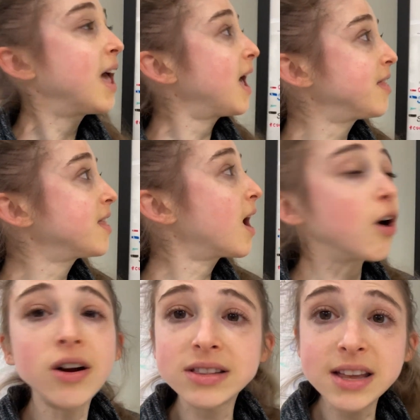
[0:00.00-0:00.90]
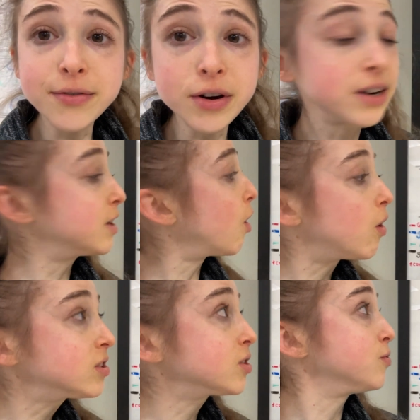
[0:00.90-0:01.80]
And that our liver can
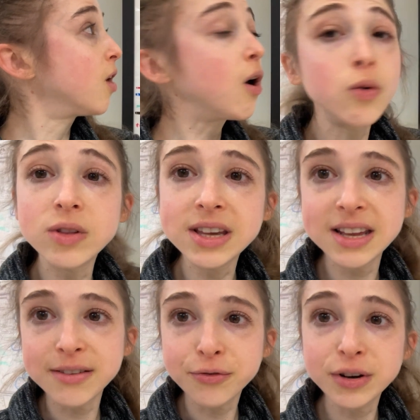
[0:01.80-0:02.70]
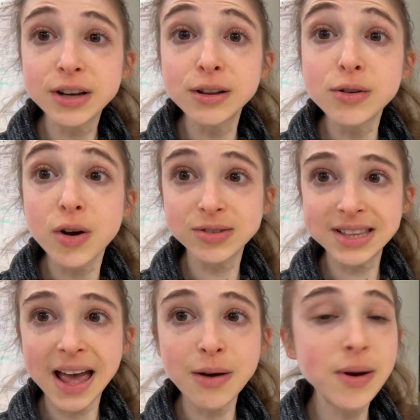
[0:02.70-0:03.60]
also, not only can it free glucose
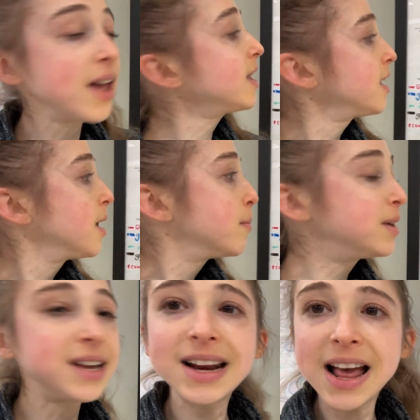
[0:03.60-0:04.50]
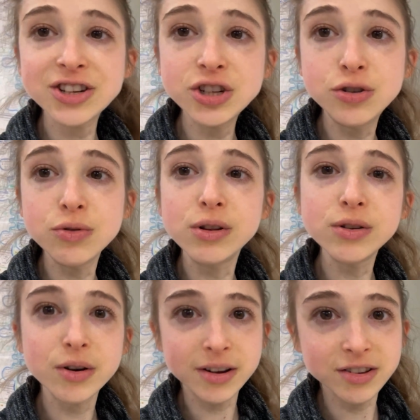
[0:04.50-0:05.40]
that way, but it can actually do
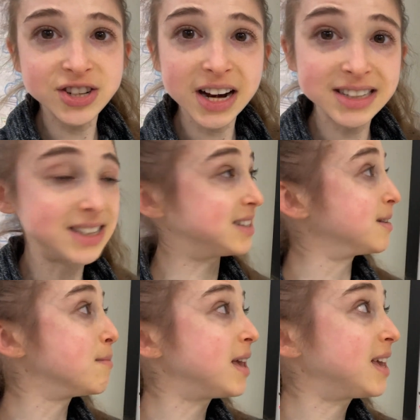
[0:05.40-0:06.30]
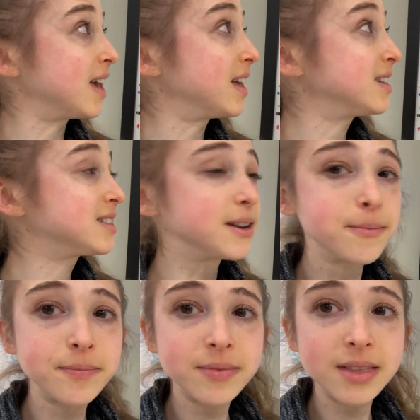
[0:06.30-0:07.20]
gluconeogenesis and make it.
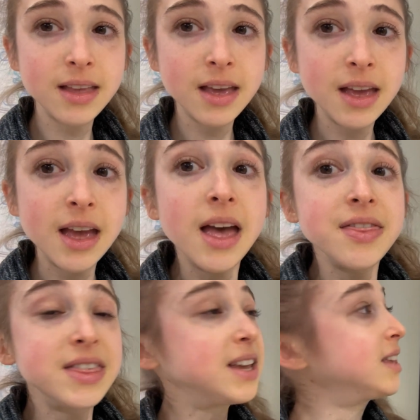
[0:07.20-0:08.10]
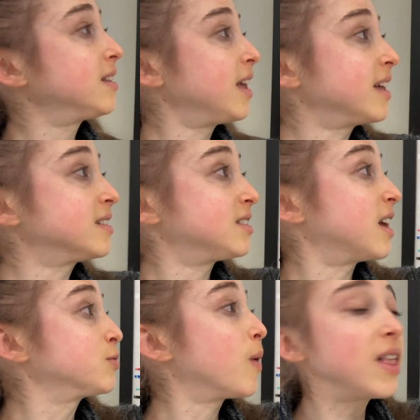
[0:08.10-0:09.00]
The, and
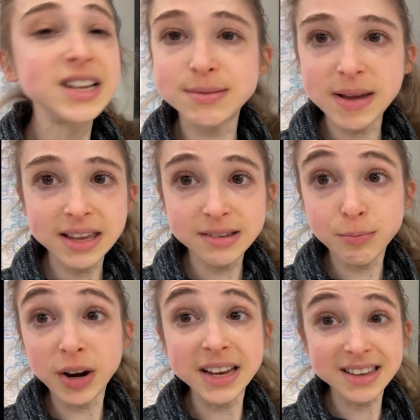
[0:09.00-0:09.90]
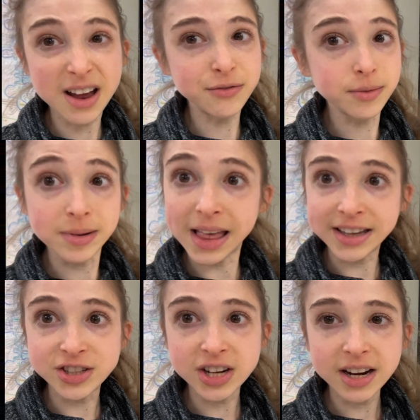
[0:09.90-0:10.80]
as well as make break it down from
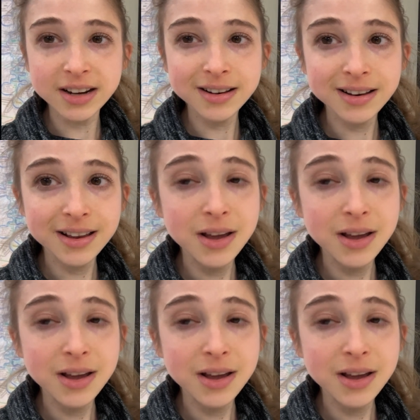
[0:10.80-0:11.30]
glycogen.